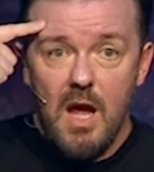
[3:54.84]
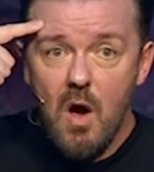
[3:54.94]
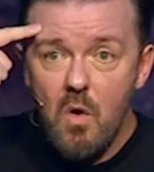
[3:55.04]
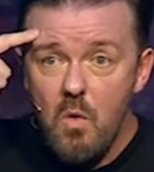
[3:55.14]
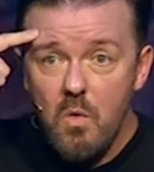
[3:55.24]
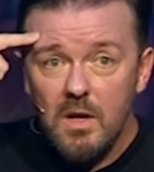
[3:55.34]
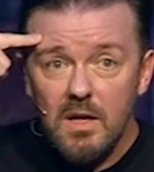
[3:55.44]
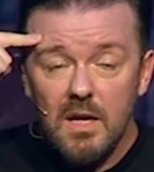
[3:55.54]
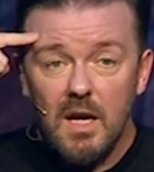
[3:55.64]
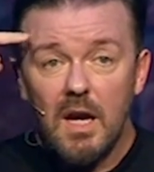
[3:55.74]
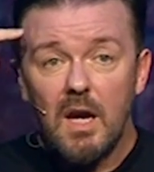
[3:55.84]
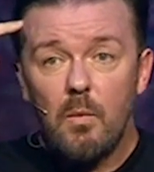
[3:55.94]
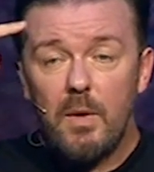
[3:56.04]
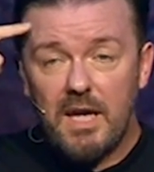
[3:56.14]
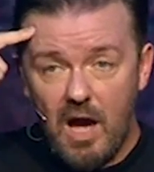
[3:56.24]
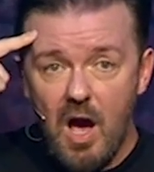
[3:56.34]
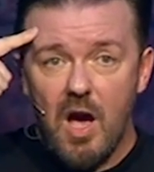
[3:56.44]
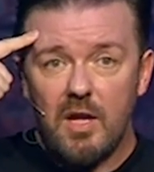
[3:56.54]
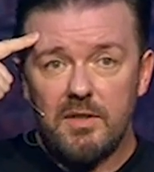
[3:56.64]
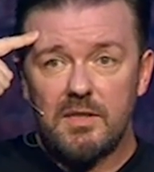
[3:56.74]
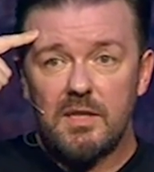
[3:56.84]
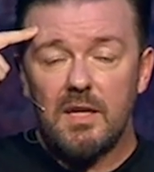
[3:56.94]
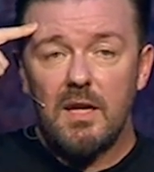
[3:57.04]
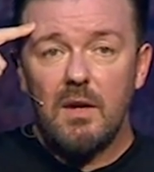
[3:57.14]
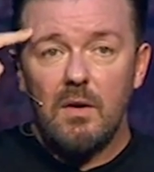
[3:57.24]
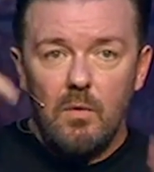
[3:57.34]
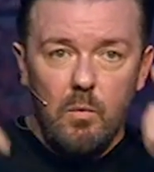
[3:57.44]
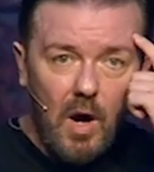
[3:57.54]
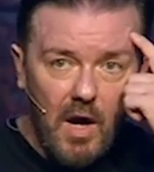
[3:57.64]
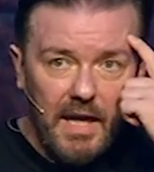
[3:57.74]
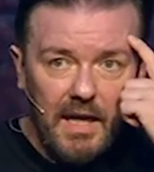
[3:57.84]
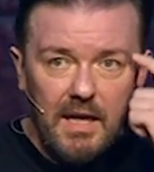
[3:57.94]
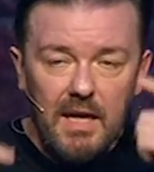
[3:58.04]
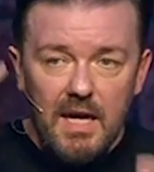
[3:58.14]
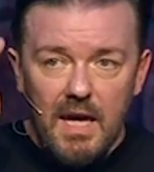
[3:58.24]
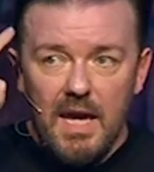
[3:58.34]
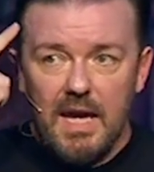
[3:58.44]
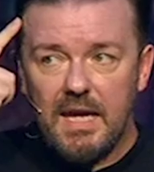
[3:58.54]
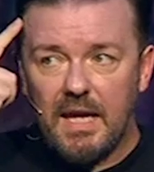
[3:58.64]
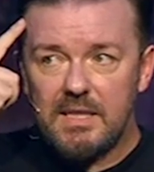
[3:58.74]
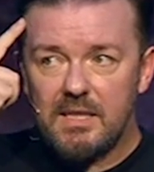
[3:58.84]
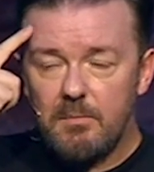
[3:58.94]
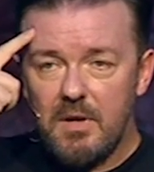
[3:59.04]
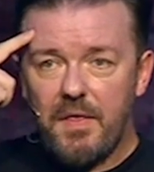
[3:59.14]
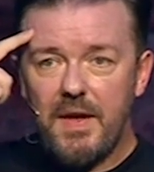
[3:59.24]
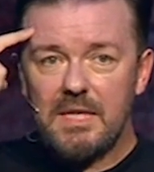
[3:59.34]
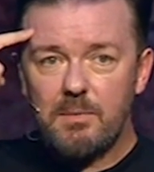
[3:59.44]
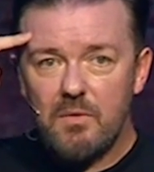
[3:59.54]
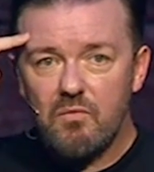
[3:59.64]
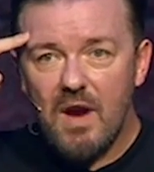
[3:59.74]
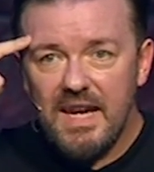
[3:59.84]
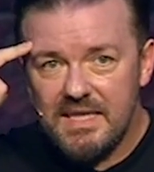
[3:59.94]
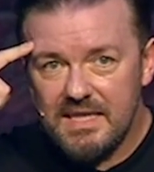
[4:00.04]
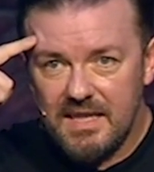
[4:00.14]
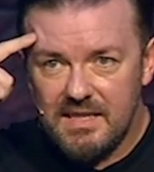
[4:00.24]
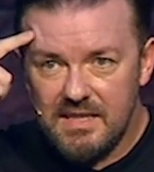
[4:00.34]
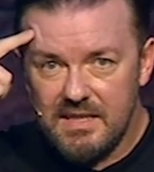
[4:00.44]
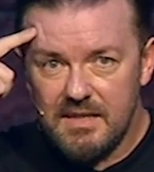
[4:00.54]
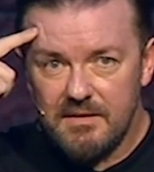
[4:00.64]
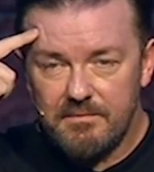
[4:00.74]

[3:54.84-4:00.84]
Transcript: no. We can't. Why? In case someone thinks we're racist.